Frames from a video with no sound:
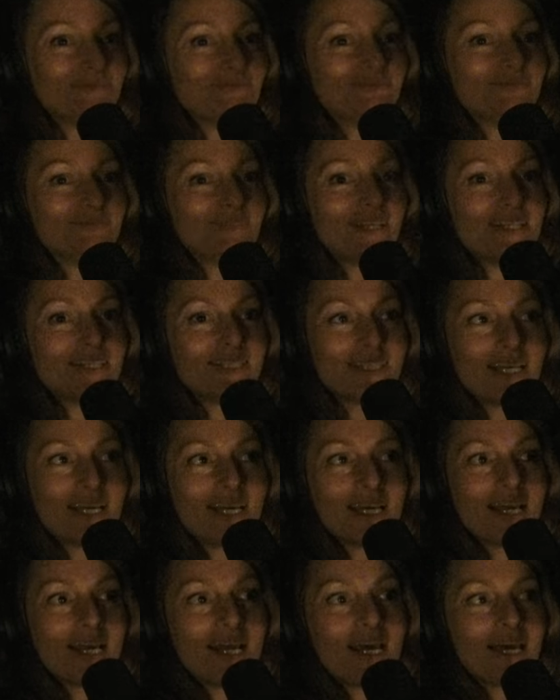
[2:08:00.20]
it's.
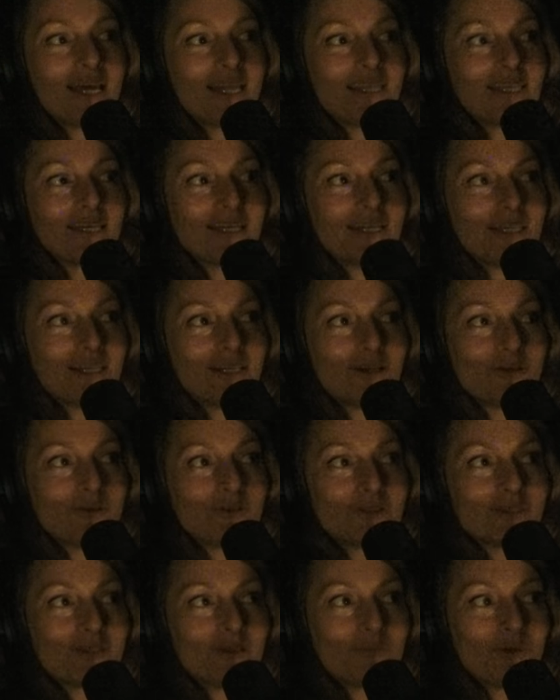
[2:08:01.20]
I think you know, in
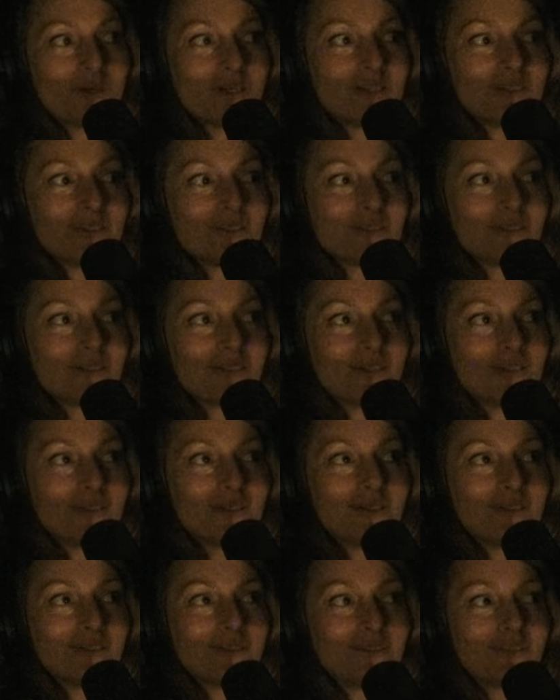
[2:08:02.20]
some ways, it's a
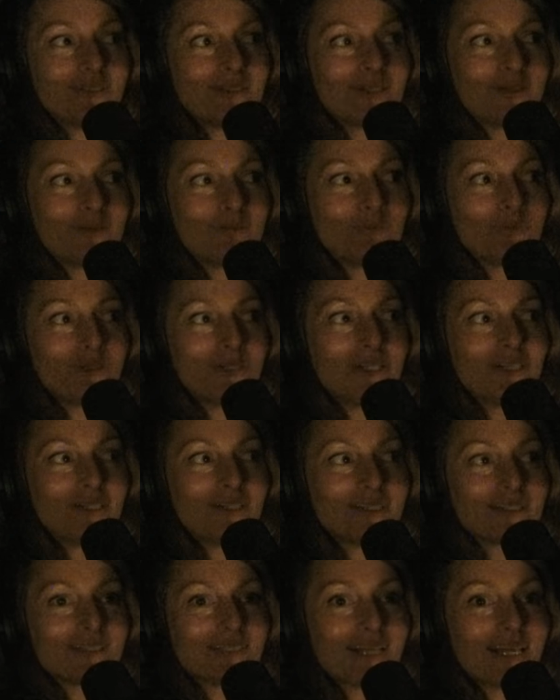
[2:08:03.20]
it's a pretty
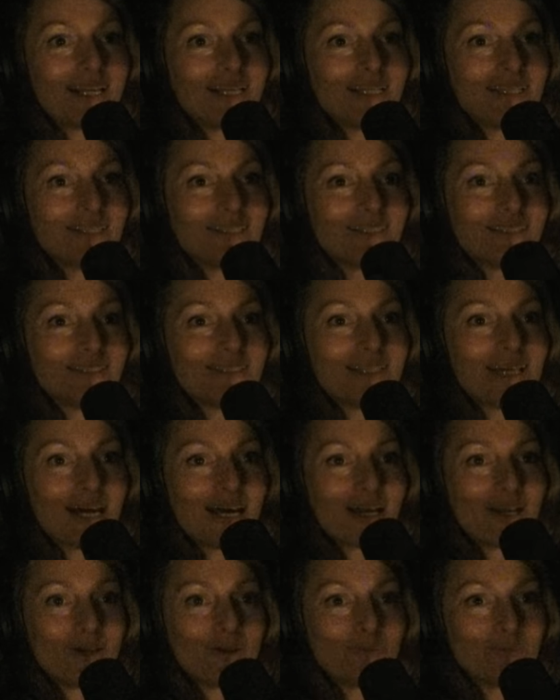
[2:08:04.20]
exciting
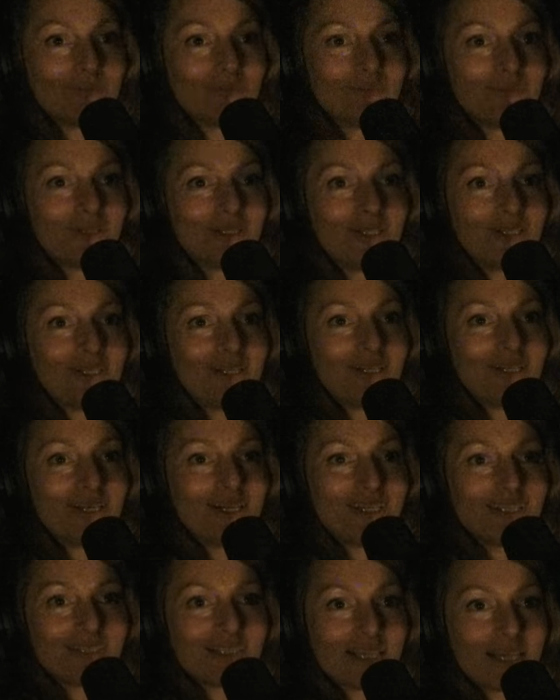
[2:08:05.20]
time.
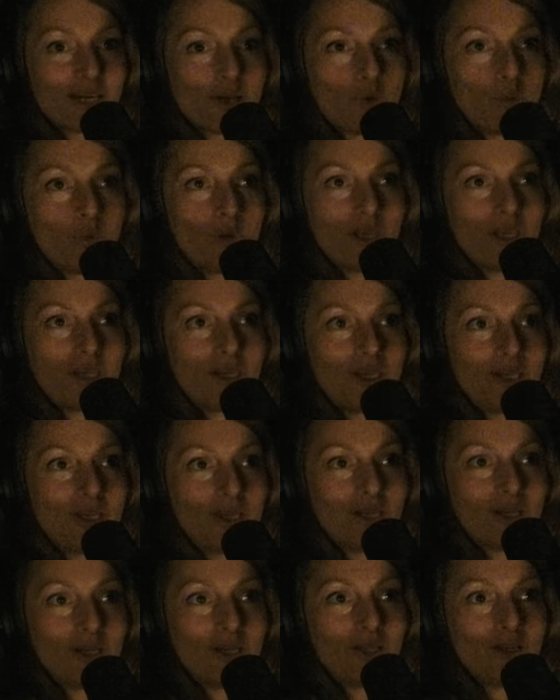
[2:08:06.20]
It's like we
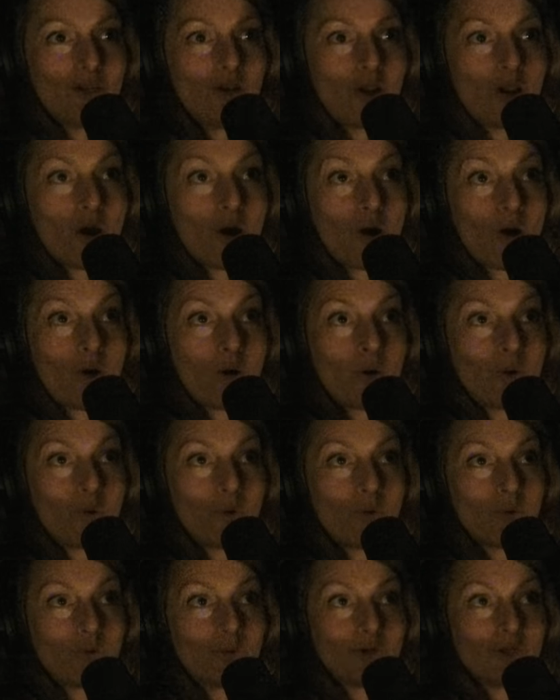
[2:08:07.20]

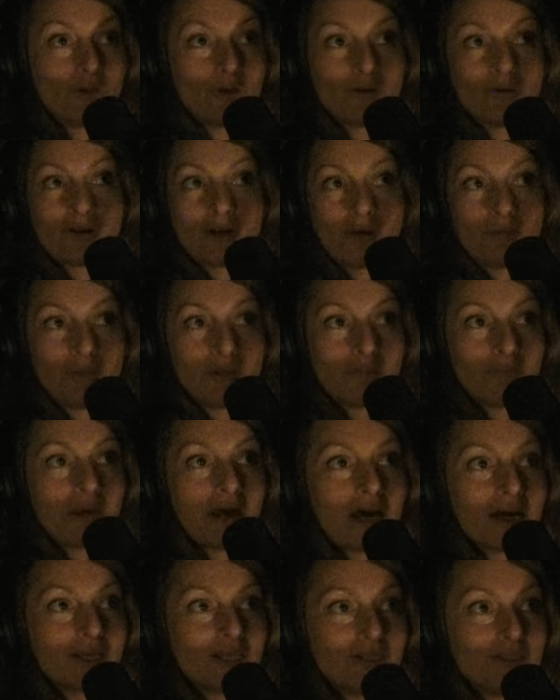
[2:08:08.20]
know, you know, coming
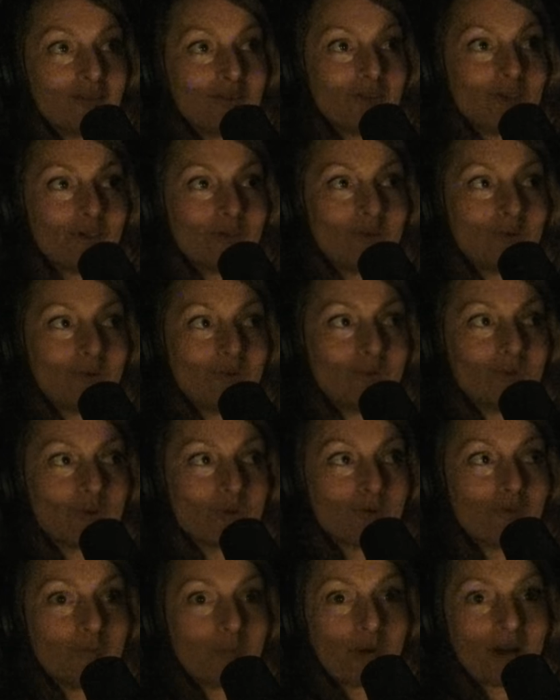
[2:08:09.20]
back into sort
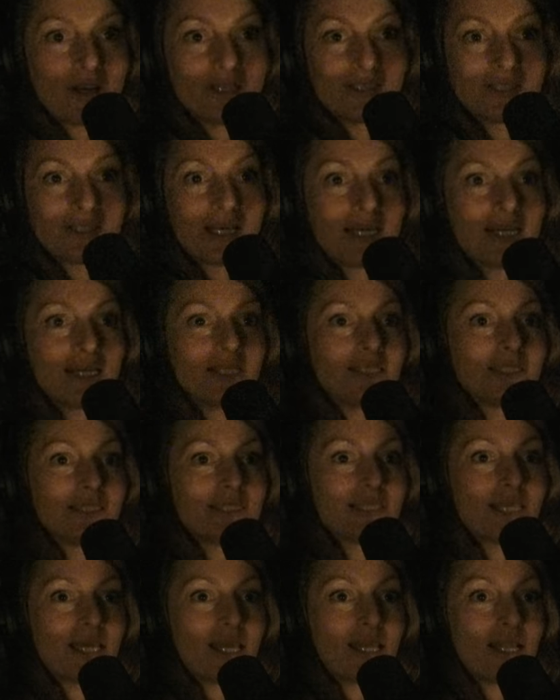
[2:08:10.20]
of brain science
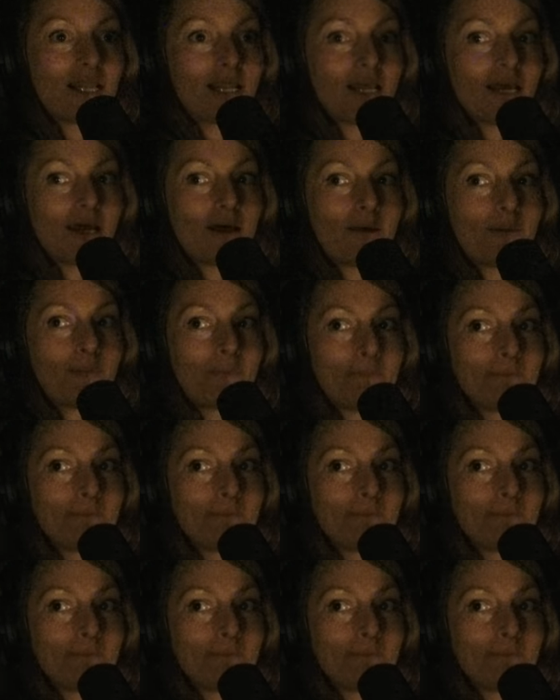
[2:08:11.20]
and um,